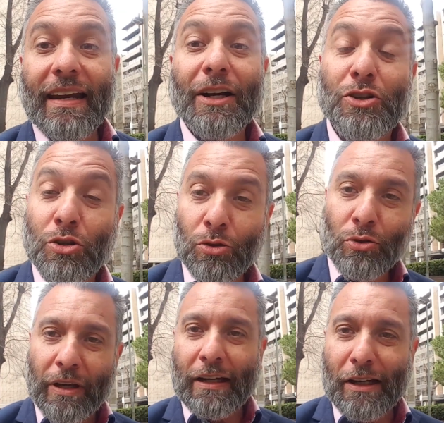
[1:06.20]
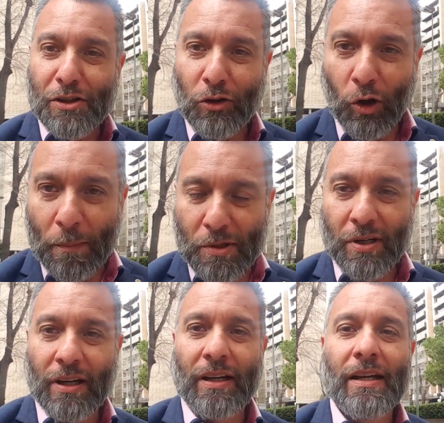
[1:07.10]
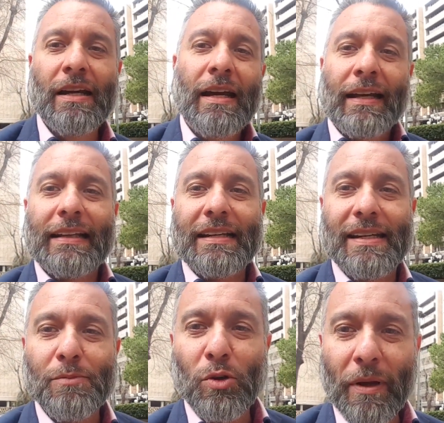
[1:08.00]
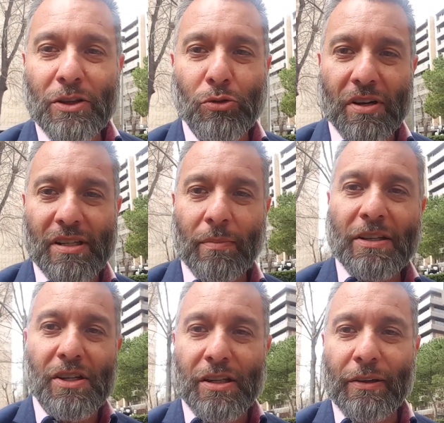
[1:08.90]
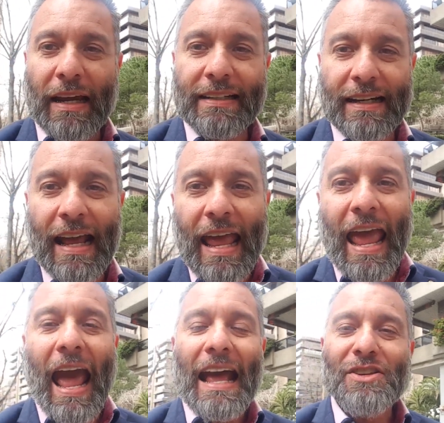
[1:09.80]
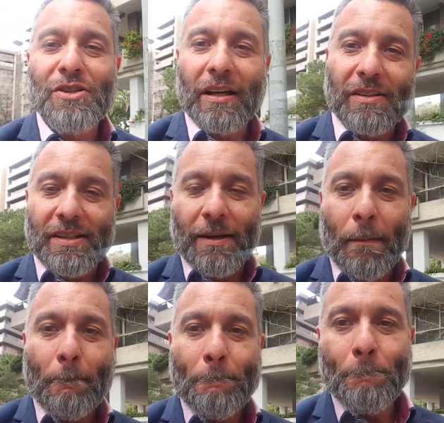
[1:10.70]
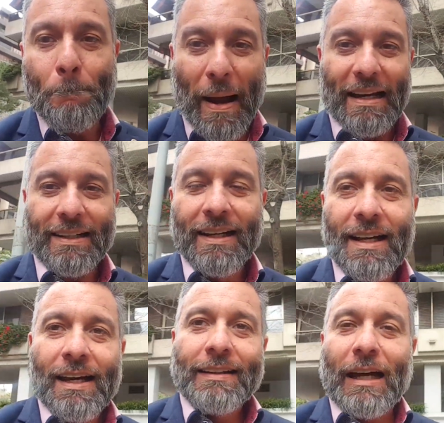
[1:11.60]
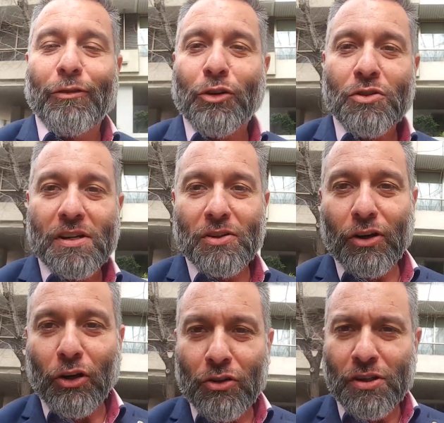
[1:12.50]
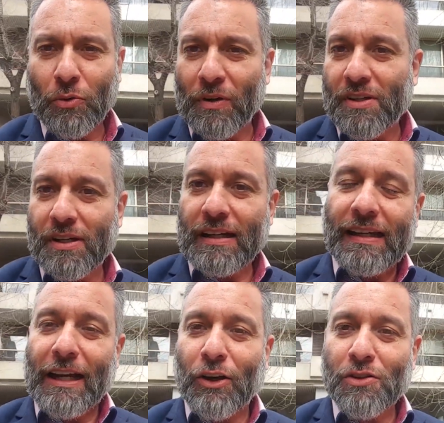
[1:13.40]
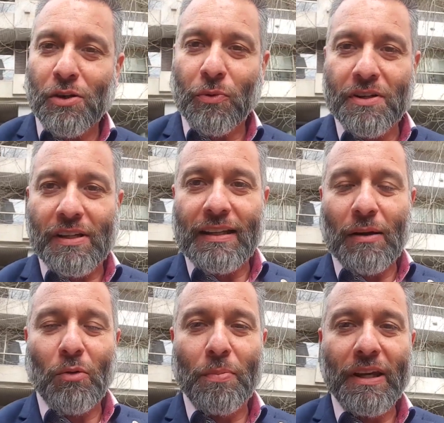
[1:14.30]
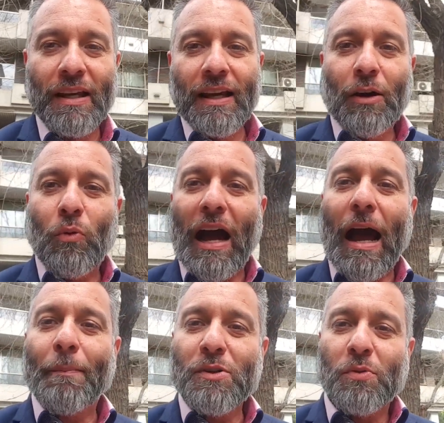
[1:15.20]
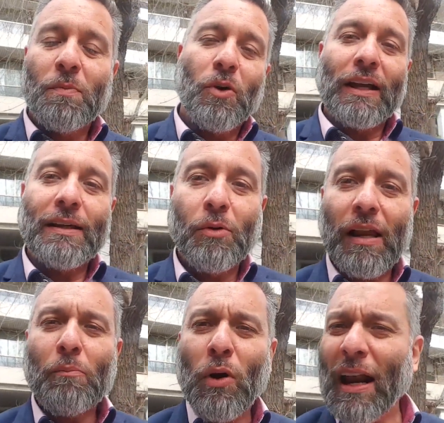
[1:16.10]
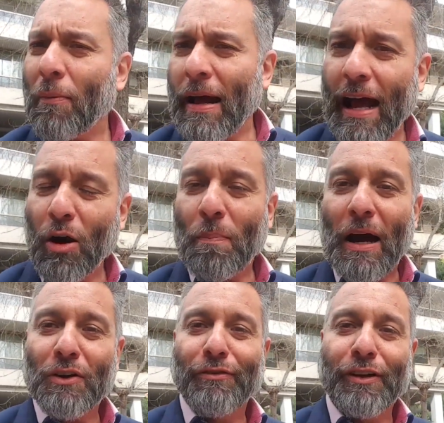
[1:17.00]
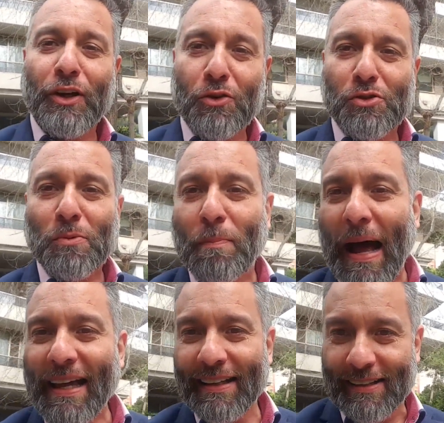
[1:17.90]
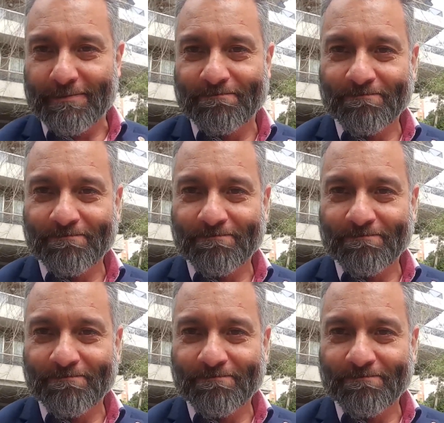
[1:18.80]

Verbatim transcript: there are two English clubs that seem to be interested, Manchester United and Chelsea. But that, of course, has got a consequence, clear consequence, and that will be what happens with Morata. Well, what, how about if he goes to Bayern?